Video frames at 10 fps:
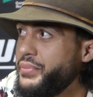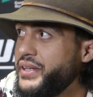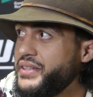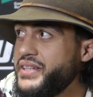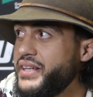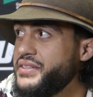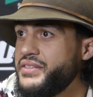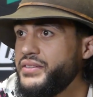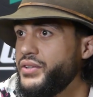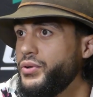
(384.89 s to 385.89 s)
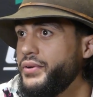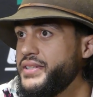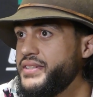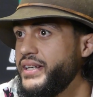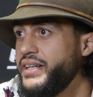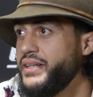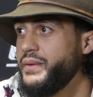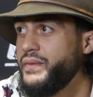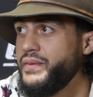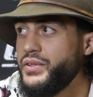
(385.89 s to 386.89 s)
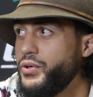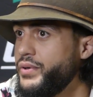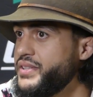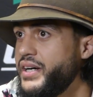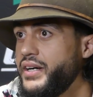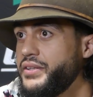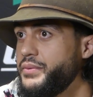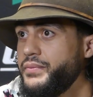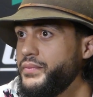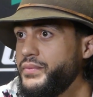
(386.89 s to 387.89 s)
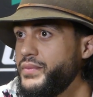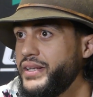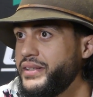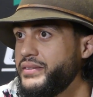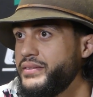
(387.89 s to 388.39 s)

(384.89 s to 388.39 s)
But dad's always there, always hard on, like,